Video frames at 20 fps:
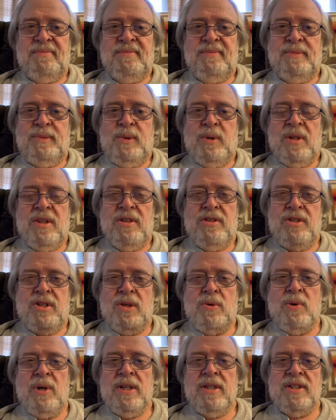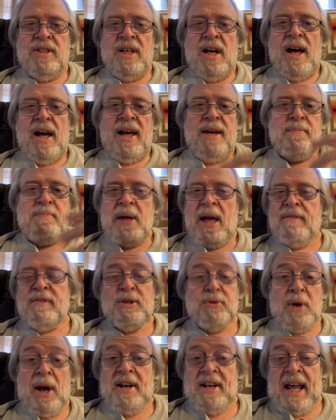One of the joys I'm having
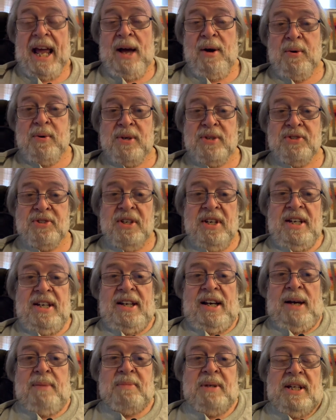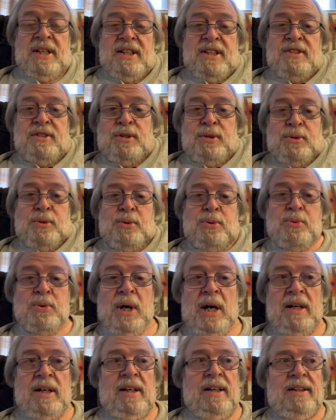right now is I'm getting to
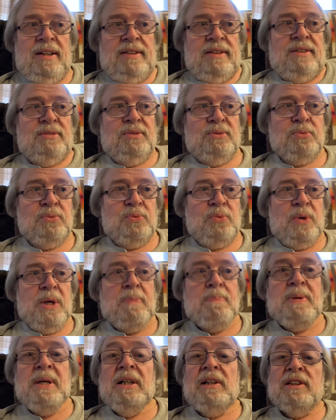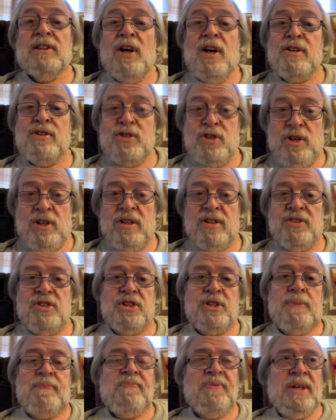rebuild our
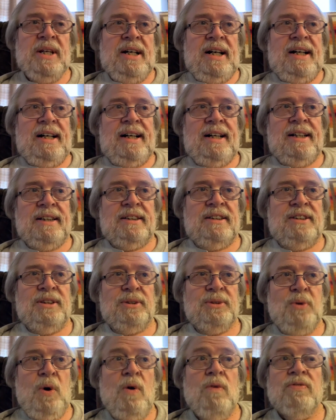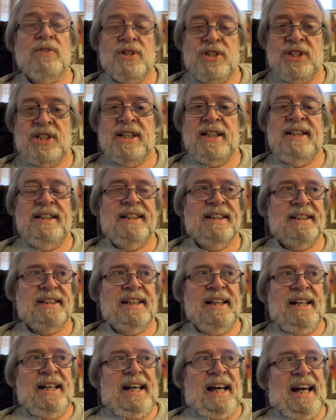church, to oversee it,
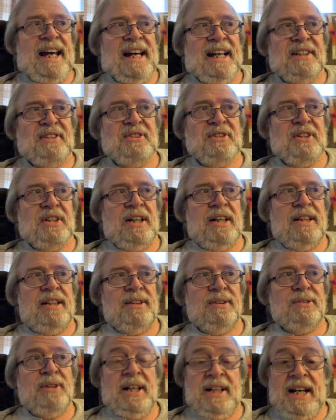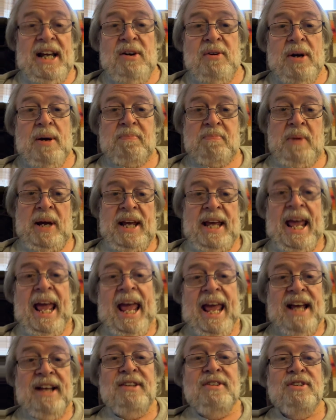and right now my
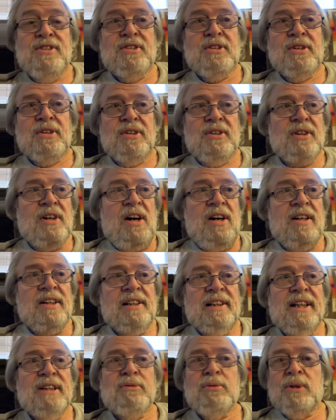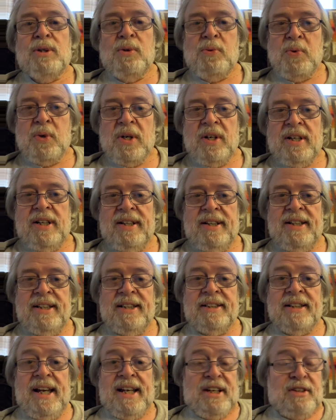hands are on electrical work,
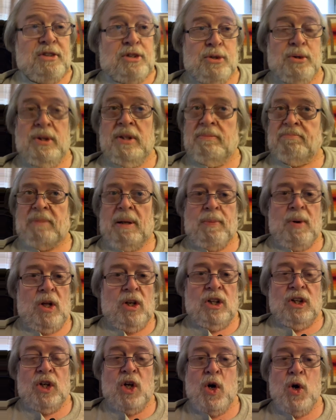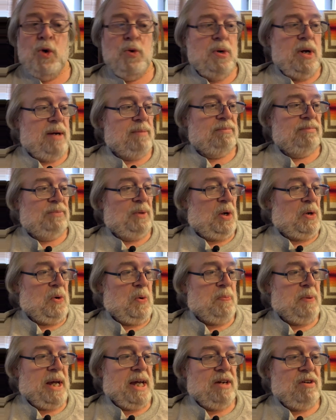and I can do it. I'm all alone. I'm
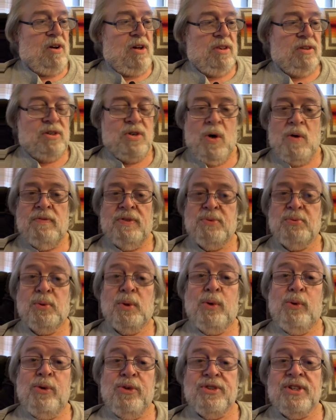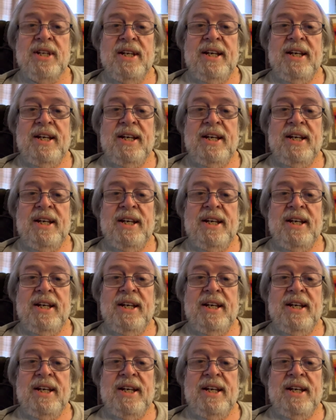obeying all the COVID rules.